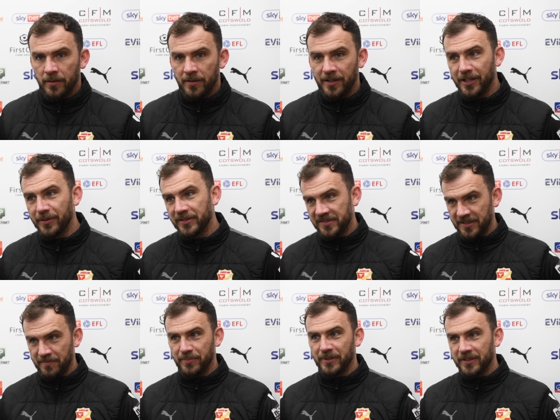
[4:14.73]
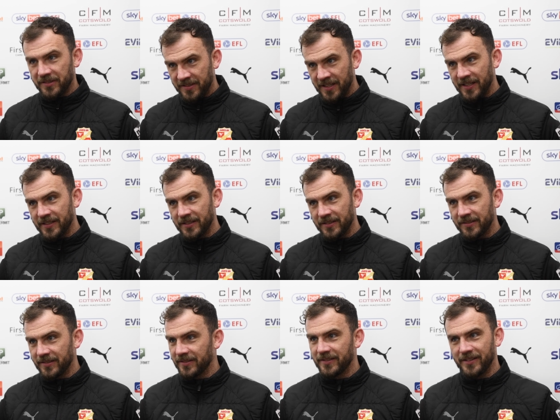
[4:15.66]
I know it's simple to say
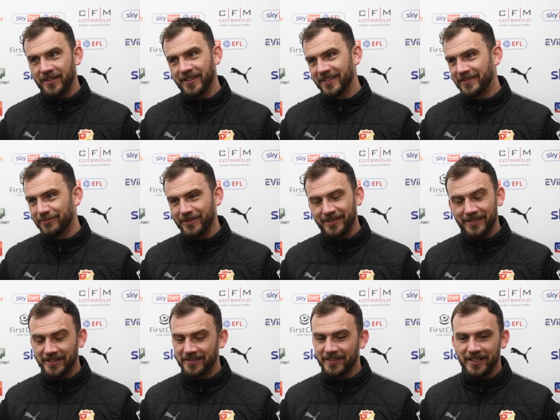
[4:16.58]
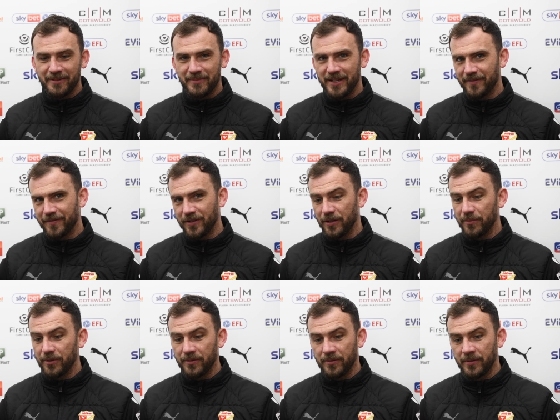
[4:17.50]
this. It's like a metaphor,
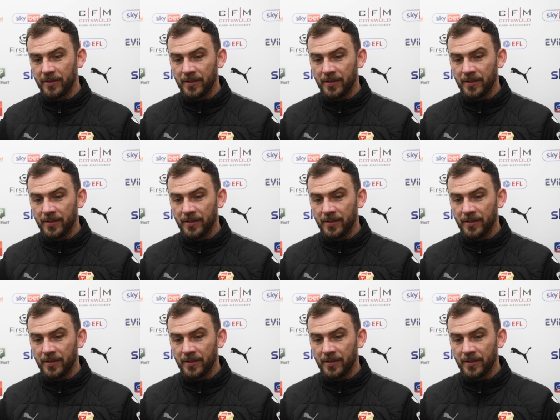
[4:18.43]
but